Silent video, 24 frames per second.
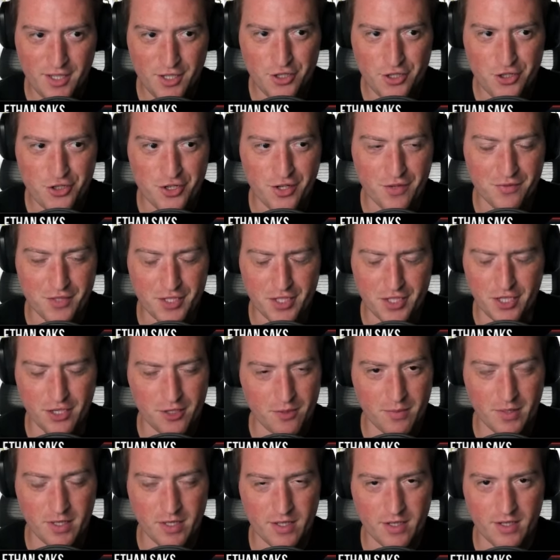shift here,
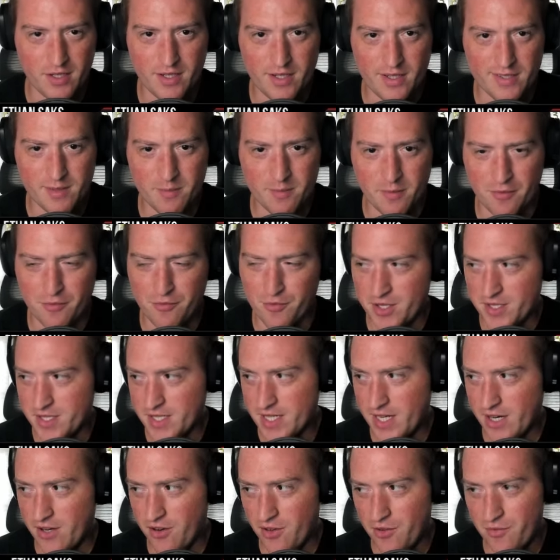but uh, something fritzed
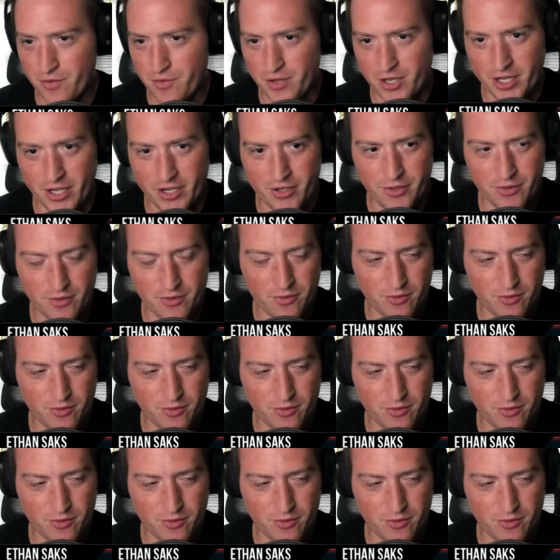out on the video